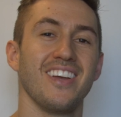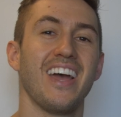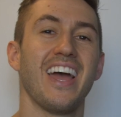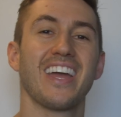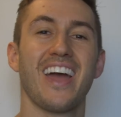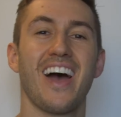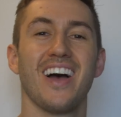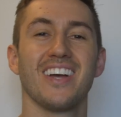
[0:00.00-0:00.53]

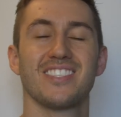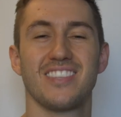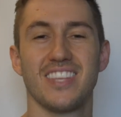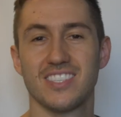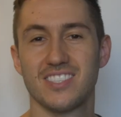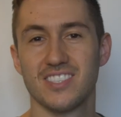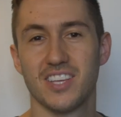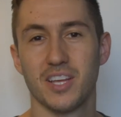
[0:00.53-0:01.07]
Hey guys,
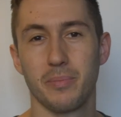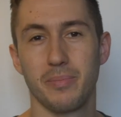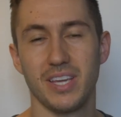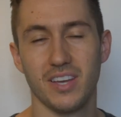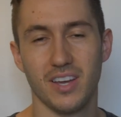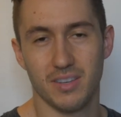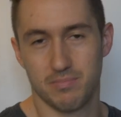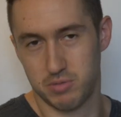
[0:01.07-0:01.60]
this is going to
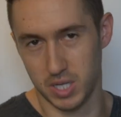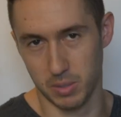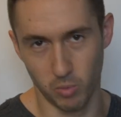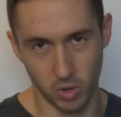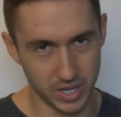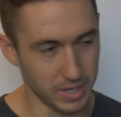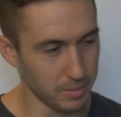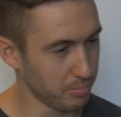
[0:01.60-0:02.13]
be a
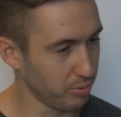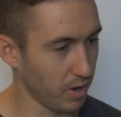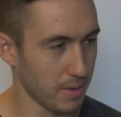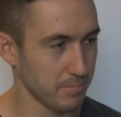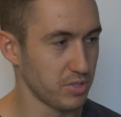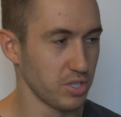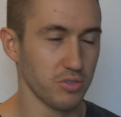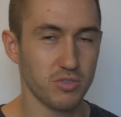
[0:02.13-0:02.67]
somewhat
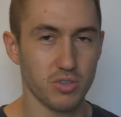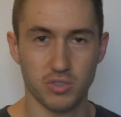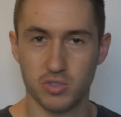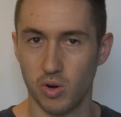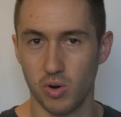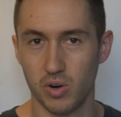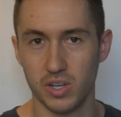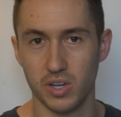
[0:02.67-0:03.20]
impromptu
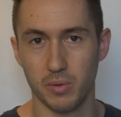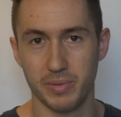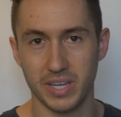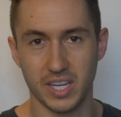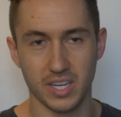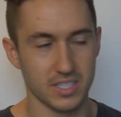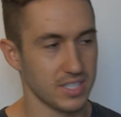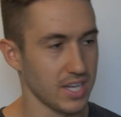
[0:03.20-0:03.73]
tutorial
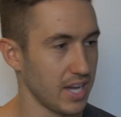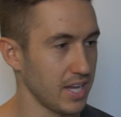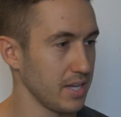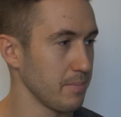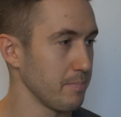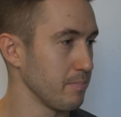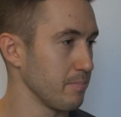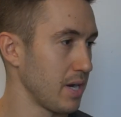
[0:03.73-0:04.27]
because I
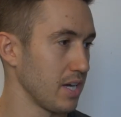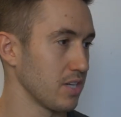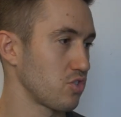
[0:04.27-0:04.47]
am